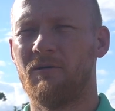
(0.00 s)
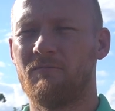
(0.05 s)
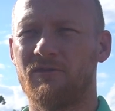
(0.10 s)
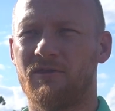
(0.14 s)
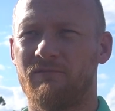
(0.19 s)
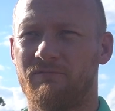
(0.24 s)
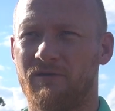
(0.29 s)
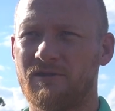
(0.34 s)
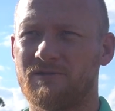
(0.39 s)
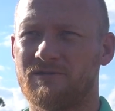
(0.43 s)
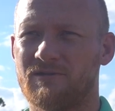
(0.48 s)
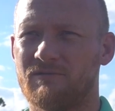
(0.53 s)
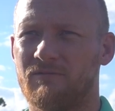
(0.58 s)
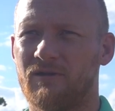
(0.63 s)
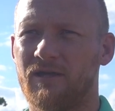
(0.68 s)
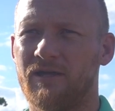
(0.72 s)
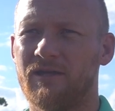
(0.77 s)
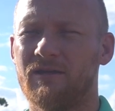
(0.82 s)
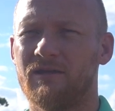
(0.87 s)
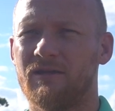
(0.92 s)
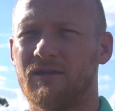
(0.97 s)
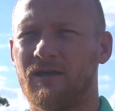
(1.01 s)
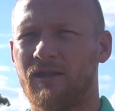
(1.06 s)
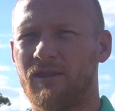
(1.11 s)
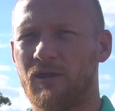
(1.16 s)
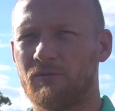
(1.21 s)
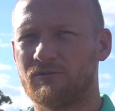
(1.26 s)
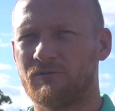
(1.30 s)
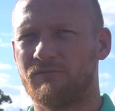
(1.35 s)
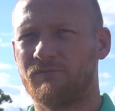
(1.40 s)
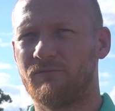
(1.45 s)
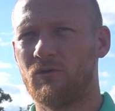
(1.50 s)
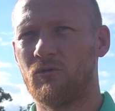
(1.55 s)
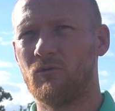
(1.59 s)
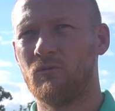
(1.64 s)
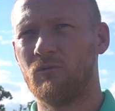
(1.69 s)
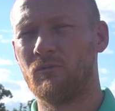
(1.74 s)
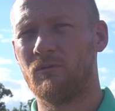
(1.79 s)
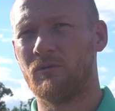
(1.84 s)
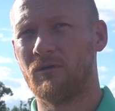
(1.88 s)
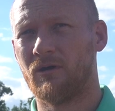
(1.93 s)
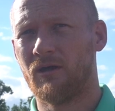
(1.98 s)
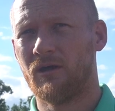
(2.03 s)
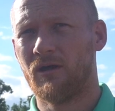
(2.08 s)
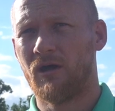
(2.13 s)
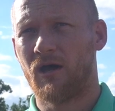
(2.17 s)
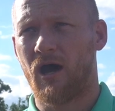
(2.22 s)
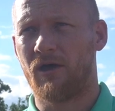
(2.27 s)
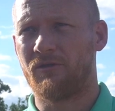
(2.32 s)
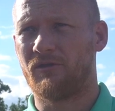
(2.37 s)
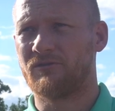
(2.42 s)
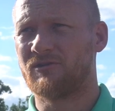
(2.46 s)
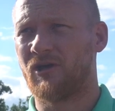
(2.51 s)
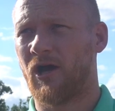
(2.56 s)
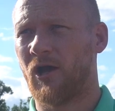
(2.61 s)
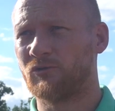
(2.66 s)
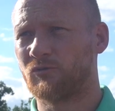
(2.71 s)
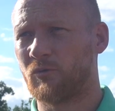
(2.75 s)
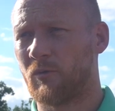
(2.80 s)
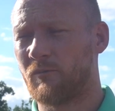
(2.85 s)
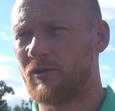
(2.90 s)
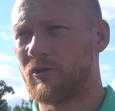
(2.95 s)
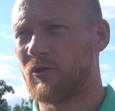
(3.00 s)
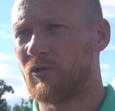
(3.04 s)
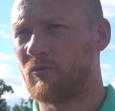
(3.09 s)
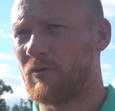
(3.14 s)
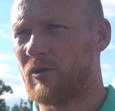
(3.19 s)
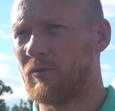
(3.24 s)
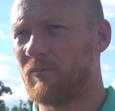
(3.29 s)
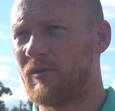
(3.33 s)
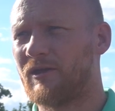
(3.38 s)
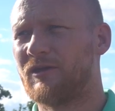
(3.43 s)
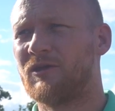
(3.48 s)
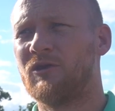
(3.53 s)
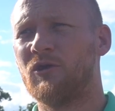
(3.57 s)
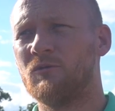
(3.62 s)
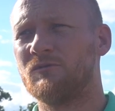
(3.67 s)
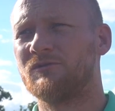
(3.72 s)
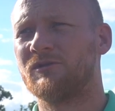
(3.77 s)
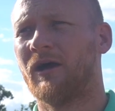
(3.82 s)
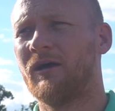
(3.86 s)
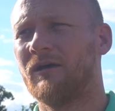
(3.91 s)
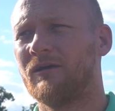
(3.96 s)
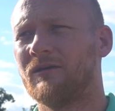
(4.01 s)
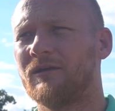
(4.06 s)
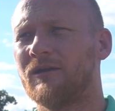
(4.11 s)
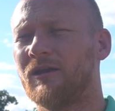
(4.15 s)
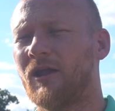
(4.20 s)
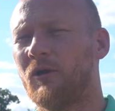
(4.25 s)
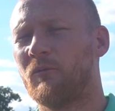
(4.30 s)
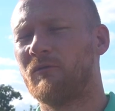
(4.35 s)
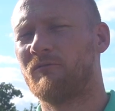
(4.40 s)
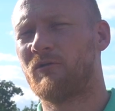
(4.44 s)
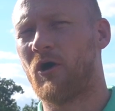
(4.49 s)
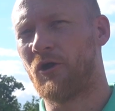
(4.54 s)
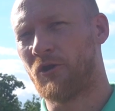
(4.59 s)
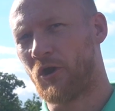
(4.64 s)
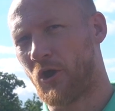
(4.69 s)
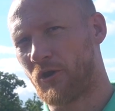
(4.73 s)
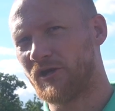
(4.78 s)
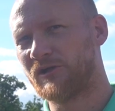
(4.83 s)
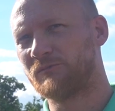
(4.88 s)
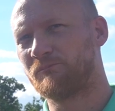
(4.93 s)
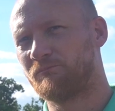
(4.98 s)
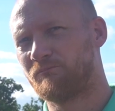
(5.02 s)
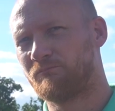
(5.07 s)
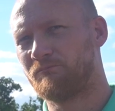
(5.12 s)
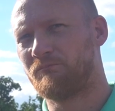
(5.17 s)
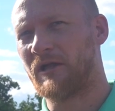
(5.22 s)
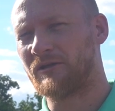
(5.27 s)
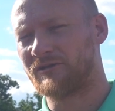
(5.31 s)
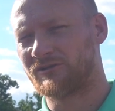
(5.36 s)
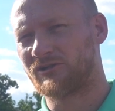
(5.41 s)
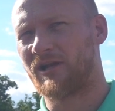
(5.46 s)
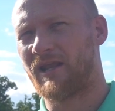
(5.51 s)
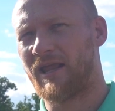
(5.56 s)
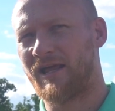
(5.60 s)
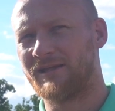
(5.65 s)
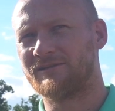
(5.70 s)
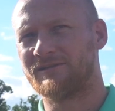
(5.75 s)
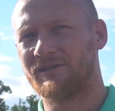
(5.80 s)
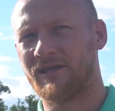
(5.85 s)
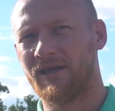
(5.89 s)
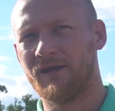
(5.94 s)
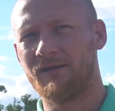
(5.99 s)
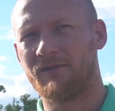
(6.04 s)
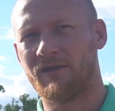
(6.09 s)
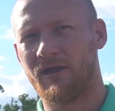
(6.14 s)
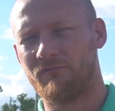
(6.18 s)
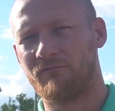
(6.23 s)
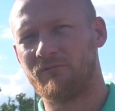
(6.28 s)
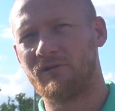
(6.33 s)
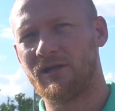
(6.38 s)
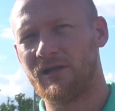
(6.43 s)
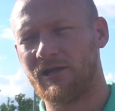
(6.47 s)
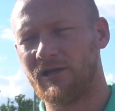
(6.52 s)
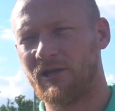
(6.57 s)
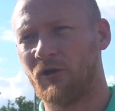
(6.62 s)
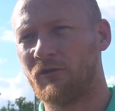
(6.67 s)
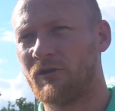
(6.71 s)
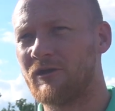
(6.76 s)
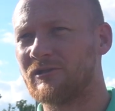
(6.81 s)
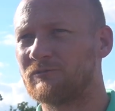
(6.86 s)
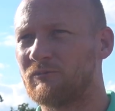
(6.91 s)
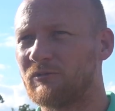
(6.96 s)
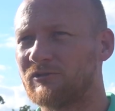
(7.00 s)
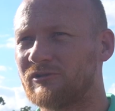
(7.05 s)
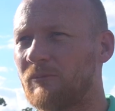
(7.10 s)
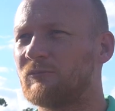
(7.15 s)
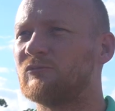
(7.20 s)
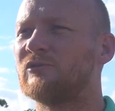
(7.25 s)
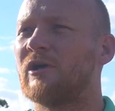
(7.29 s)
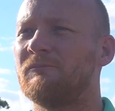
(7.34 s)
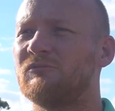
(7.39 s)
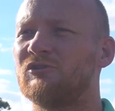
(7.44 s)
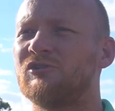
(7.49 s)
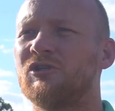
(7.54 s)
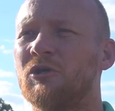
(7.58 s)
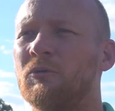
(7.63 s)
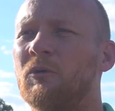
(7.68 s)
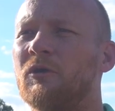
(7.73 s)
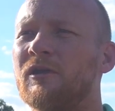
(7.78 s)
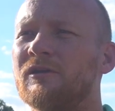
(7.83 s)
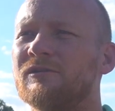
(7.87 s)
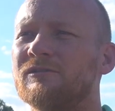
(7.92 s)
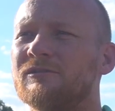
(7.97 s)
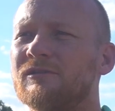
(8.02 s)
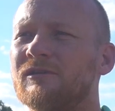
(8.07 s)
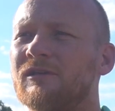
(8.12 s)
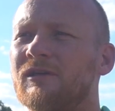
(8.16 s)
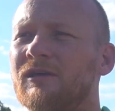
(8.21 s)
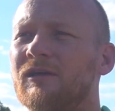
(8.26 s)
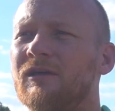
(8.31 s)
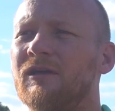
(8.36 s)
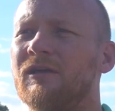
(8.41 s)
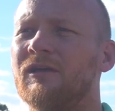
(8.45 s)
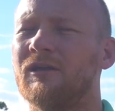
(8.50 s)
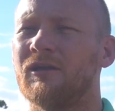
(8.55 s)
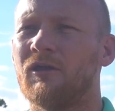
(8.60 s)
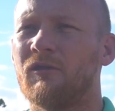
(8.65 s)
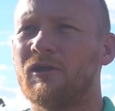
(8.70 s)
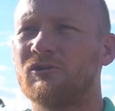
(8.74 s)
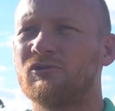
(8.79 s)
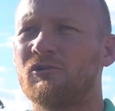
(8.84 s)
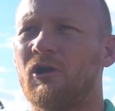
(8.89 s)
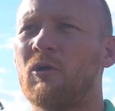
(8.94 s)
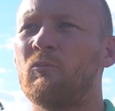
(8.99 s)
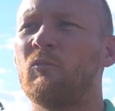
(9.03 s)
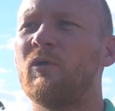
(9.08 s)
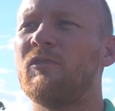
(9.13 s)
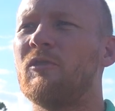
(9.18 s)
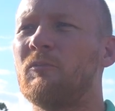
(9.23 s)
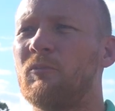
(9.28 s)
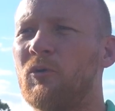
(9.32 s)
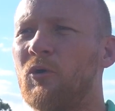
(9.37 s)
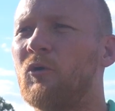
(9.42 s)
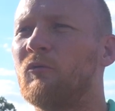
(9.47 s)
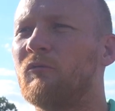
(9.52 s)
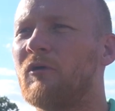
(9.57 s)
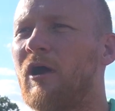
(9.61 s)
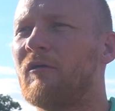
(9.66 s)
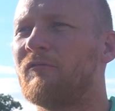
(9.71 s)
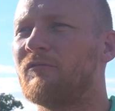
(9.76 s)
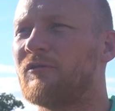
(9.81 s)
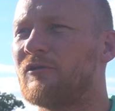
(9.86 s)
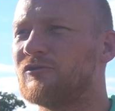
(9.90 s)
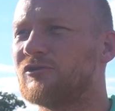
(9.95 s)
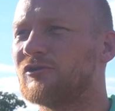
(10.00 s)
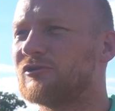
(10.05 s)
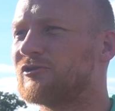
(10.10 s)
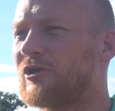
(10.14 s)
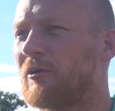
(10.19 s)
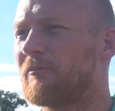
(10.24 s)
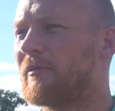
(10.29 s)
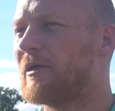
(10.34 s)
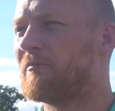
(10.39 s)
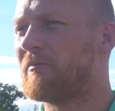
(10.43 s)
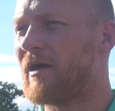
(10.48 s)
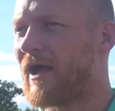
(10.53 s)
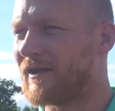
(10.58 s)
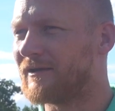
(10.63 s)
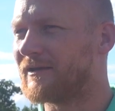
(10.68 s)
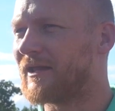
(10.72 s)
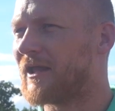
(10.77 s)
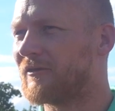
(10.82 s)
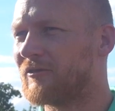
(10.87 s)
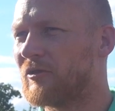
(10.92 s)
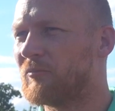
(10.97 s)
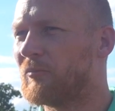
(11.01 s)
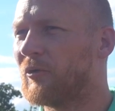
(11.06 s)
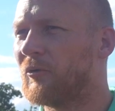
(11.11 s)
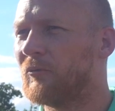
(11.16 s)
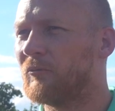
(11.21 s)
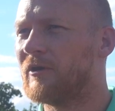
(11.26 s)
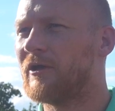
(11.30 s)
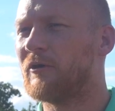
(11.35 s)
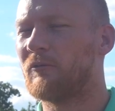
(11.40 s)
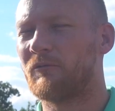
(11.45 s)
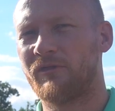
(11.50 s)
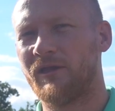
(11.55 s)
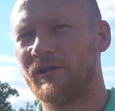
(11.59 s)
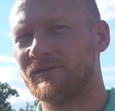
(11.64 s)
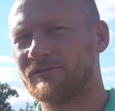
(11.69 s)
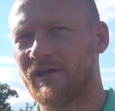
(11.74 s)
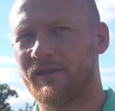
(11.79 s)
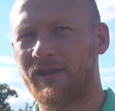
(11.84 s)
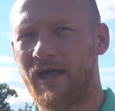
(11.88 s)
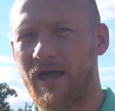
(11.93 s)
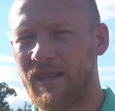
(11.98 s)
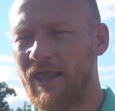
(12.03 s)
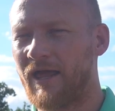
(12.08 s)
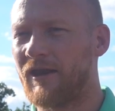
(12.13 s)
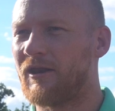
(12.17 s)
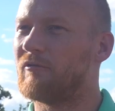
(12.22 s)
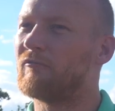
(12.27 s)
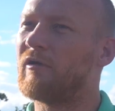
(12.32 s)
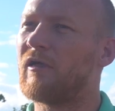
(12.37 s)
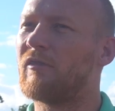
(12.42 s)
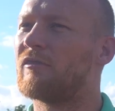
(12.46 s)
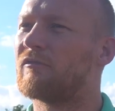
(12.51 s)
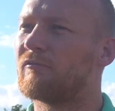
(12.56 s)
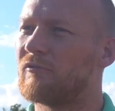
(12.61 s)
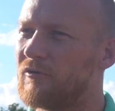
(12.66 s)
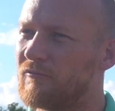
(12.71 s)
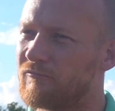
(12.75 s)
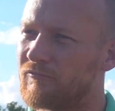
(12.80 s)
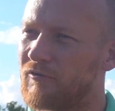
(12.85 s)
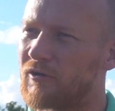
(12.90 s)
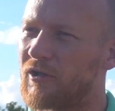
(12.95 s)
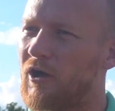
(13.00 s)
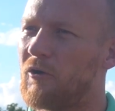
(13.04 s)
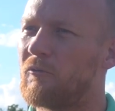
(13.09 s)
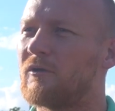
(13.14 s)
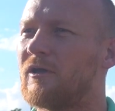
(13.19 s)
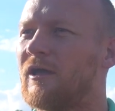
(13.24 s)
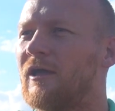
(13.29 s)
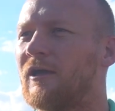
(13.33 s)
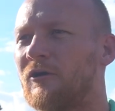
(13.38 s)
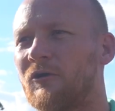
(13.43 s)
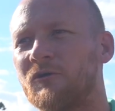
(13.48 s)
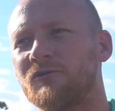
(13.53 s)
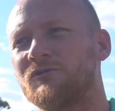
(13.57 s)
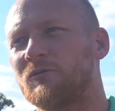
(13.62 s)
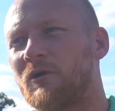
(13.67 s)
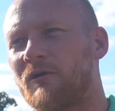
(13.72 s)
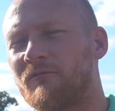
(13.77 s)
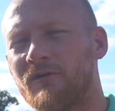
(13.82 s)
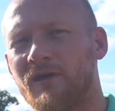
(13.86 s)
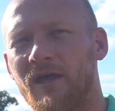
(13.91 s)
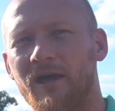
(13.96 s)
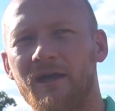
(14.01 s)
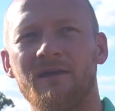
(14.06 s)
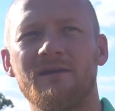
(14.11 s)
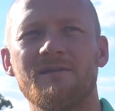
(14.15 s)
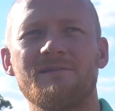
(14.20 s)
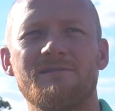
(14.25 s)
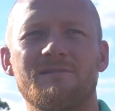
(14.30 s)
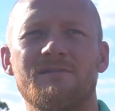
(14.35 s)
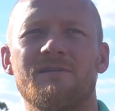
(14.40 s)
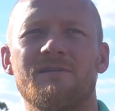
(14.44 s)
defensively. And there was a few other times where we could have been a bit cuter. You know, we've got an honest bunch of lads there. They're really honest, but sometimes too honest. You know, they try and win the ball rather than just stop their man getting the ball. Little things like that, letting it run through for a goal kick or to OVA.